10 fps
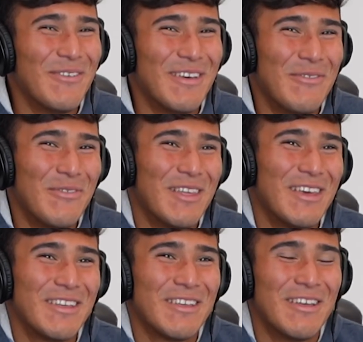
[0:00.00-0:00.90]
I feel
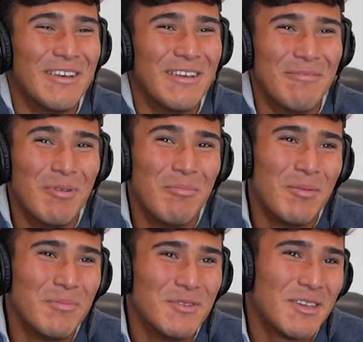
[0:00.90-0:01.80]
like my
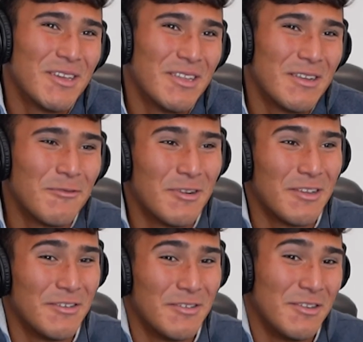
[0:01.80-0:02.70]
mom took it
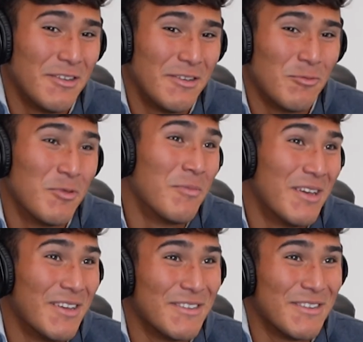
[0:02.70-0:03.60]
differently. She did whoop my
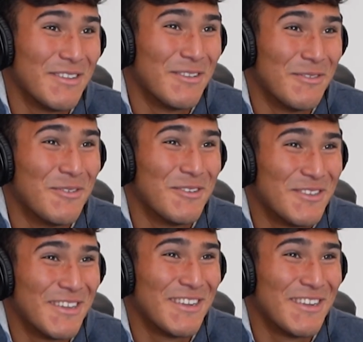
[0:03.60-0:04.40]
ass the first day.